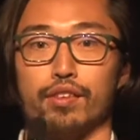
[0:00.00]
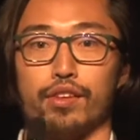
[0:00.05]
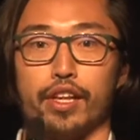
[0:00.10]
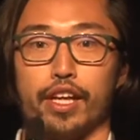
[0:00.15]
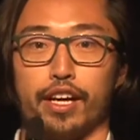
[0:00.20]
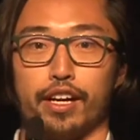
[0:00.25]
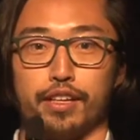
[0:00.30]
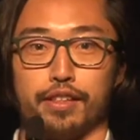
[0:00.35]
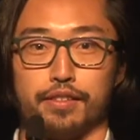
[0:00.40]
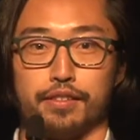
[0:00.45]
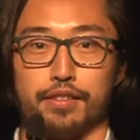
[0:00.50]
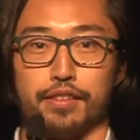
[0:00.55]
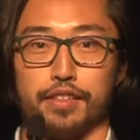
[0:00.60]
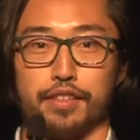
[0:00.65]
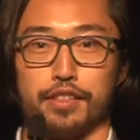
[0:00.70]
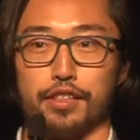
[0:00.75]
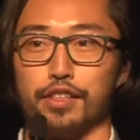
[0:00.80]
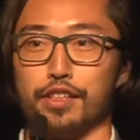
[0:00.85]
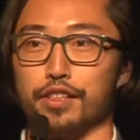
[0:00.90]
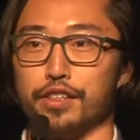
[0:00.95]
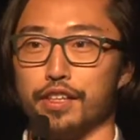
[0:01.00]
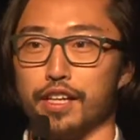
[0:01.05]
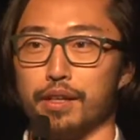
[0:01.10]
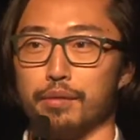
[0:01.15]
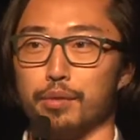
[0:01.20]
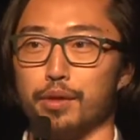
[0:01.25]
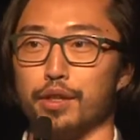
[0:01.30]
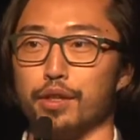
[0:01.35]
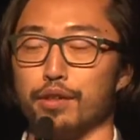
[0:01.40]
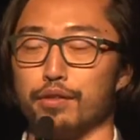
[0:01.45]
there. Clearly, I'm
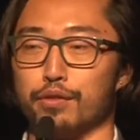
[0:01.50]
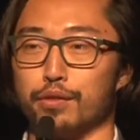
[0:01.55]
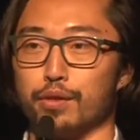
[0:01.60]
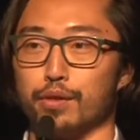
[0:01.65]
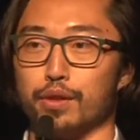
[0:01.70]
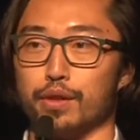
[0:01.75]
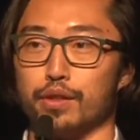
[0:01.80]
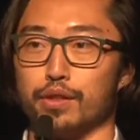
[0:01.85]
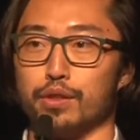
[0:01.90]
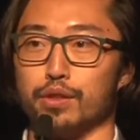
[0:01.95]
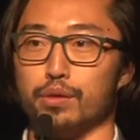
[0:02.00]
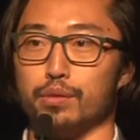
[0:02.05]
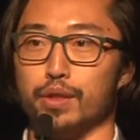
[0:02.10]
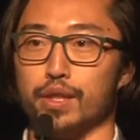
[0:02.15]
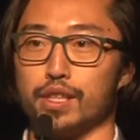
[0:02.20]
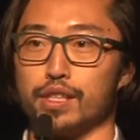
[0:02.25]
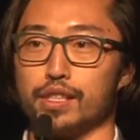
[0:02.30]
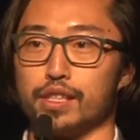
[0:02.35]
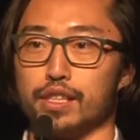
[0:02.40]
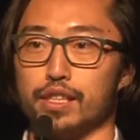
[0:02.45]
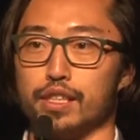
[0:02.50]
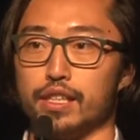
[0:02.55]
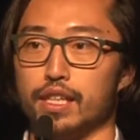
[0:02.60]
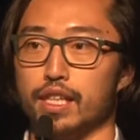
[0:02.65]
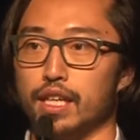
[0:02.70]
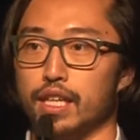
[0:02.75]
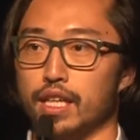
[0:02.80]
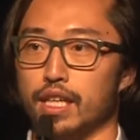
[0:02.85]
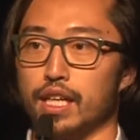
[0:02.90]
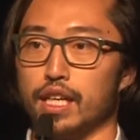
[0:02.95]
here for 2 weeks, and
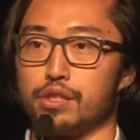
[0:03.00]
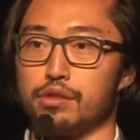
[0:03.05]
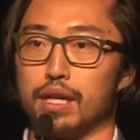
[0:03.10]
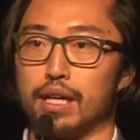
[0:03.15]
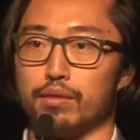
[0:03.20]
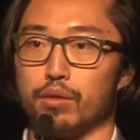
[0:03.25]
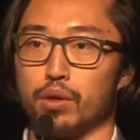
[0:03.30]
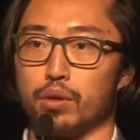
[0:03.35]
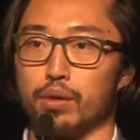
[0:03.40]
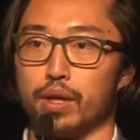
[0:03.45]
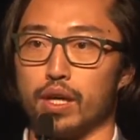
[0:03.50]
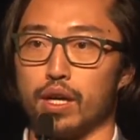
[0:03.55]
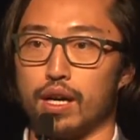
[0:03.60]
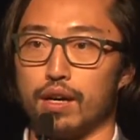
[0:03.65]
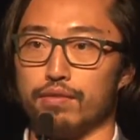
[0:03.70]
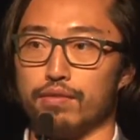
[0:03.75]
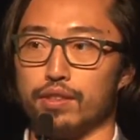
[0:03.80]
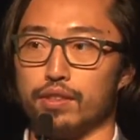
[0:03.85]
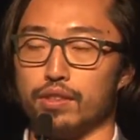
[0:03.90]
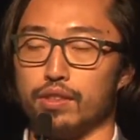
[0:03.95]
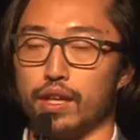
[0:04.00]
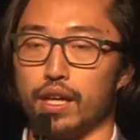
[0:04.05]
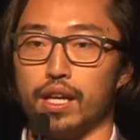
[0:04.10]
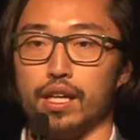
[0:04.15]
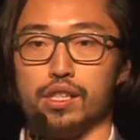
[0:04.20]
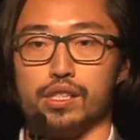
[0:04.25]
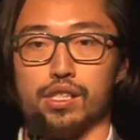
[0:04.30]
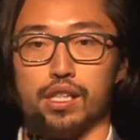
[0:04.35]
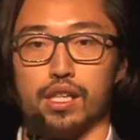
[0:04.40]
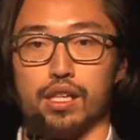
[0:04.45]
I travel quite often to
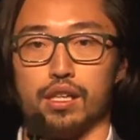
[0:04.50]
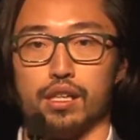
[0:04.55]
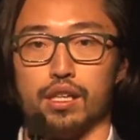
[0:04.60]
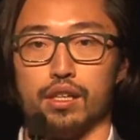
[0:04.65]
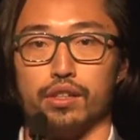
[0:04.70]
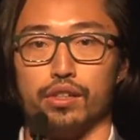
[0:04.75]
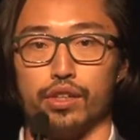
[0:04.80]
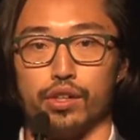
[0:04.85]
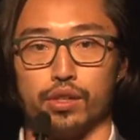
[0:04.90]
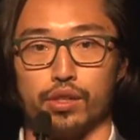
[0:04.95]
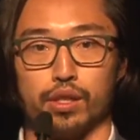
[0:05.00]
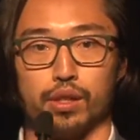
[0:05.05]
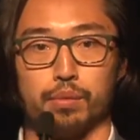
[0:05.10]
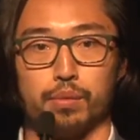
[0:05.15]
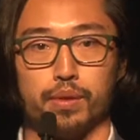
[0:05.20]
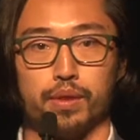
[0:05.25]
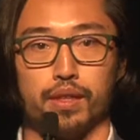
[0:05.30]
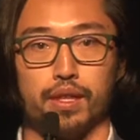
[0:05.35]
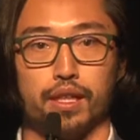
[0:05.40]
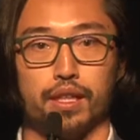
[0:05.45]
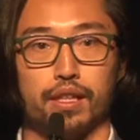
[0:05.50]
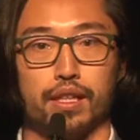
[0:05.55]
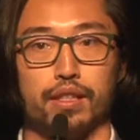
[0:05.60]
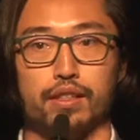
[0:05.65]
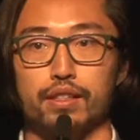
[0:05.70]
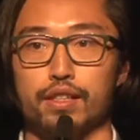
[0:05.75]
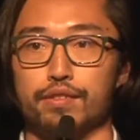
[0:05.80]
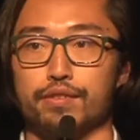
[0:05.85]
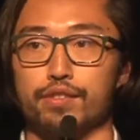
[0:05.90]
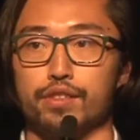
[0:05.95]
Asia, Europe, and in
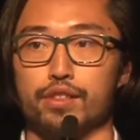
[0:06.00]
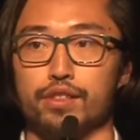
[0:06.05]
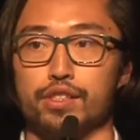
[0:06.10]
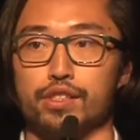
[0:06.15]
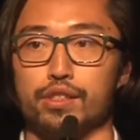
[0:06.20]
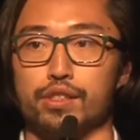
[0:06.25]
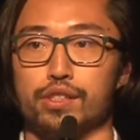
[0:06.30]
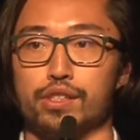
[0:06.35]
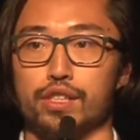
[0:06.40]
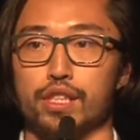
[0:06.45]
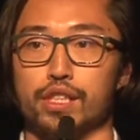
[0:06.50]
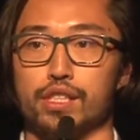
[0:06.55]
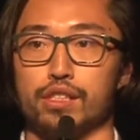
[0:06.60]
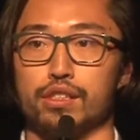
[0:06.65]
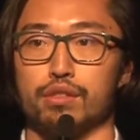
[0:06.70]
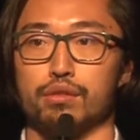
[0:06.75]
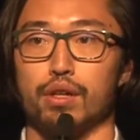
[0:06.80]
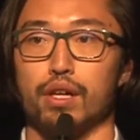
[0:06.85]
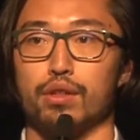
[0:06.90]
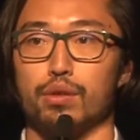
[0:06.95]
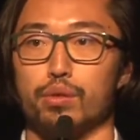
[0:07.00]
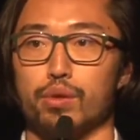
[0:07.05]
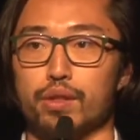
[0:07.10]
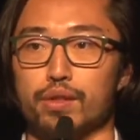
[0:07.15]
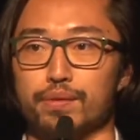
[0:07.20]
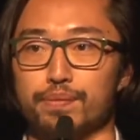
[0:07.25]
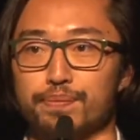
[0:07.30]
different jurisdictions around the world.